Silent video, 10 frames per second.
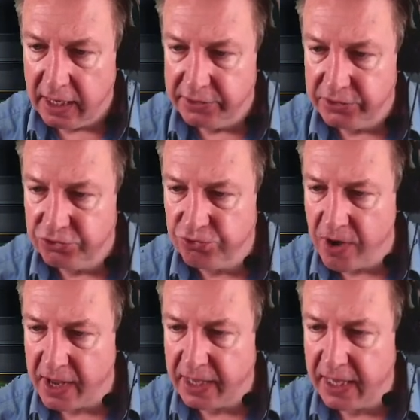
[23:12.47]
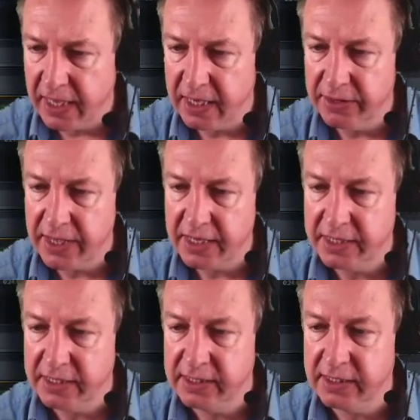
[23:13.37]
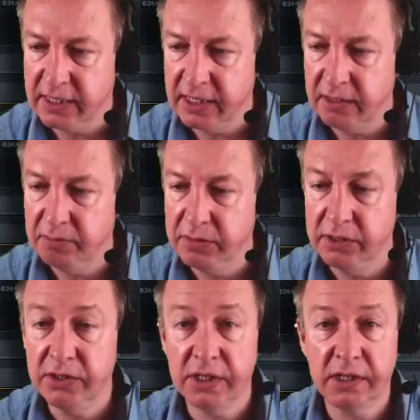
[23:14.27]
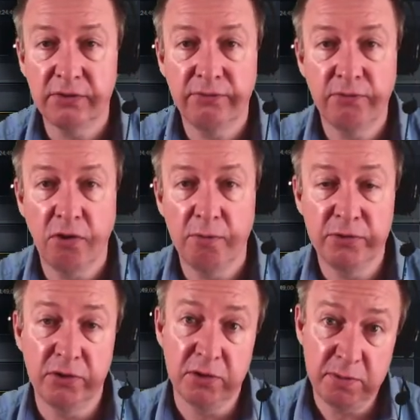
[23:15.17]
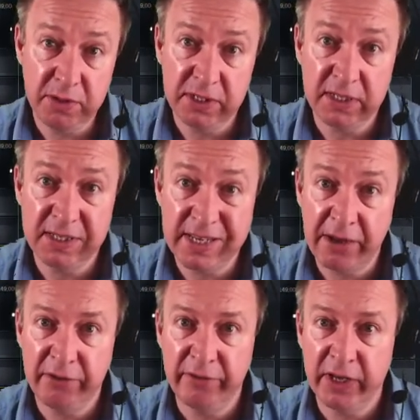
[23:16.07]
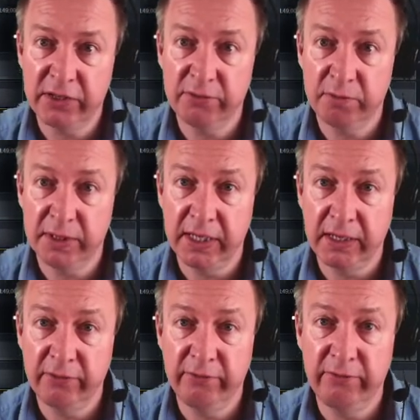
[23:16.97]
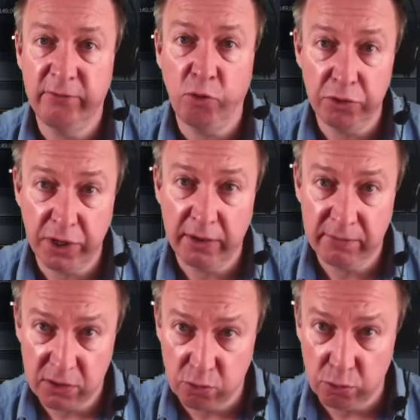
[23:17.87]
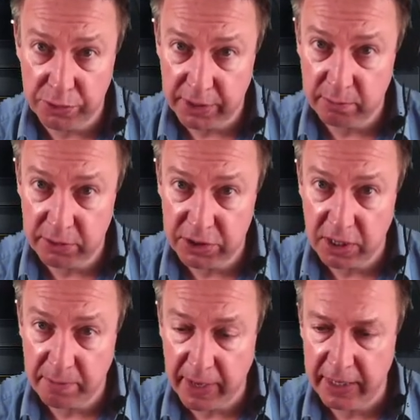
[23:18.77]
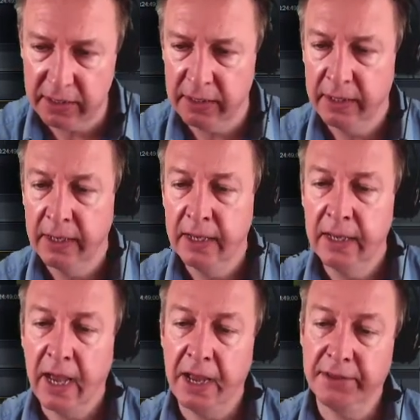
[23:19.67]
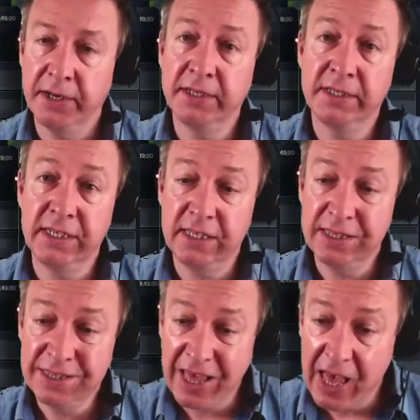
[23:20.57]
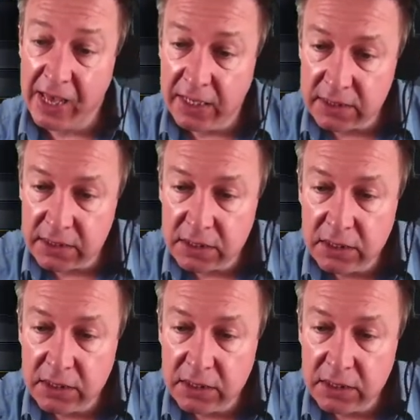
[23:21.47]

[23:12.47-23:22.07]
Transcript: this track here, that is the music from, so the music and sound effects from the Fortnite recording which I made, and then underneath that